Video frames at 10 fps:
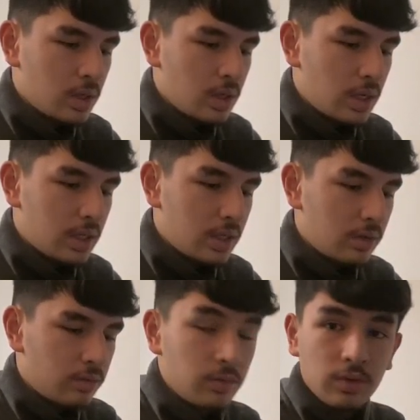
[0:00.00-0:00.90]
And
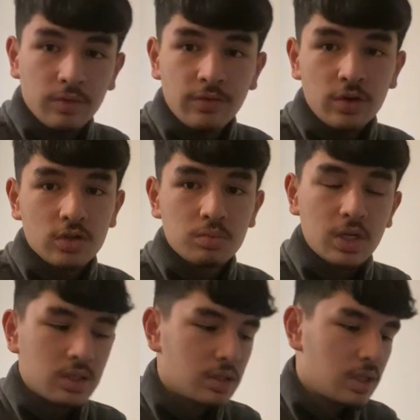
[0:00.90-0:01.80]
then the first
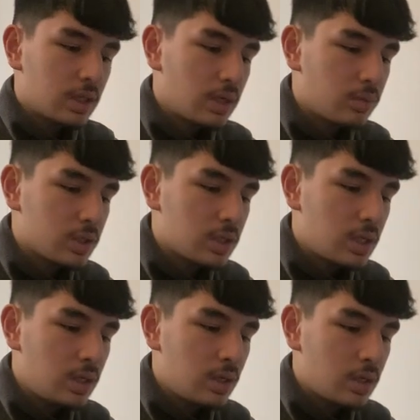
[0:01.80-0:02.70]
major thing that we
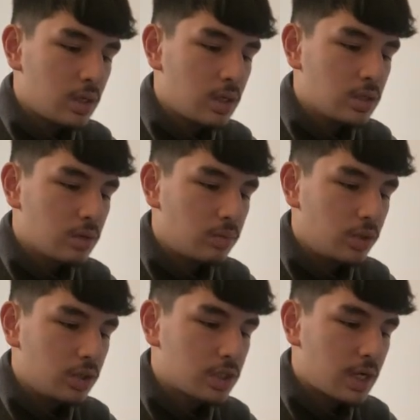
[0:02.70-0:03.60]
see is a
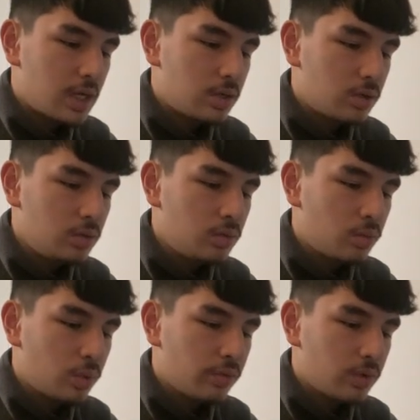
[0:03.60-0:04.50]
bullish candle
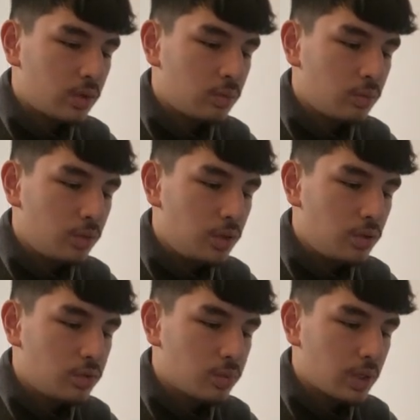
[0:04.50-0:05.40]
with a
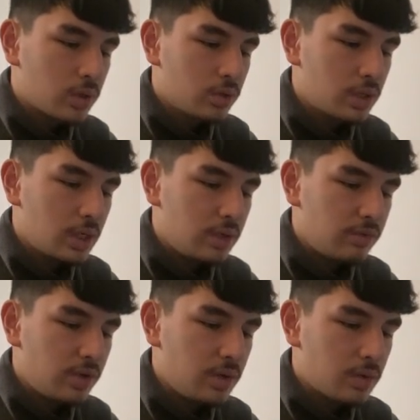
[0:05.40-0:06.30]
huge wick underneath
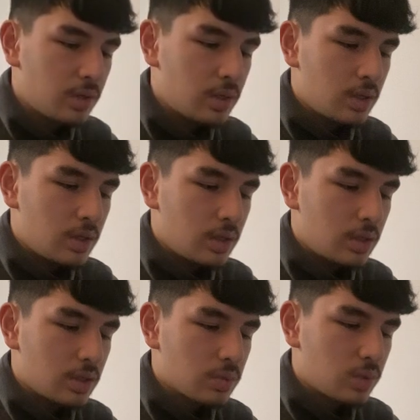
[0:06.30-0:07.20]
it,
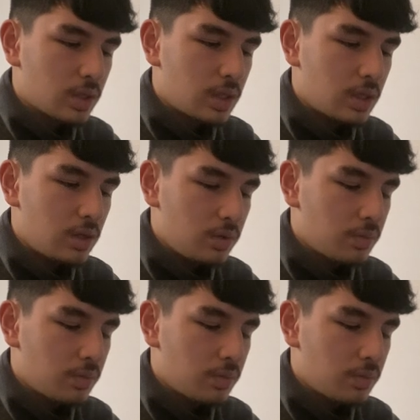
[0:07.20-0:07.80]
this wick here.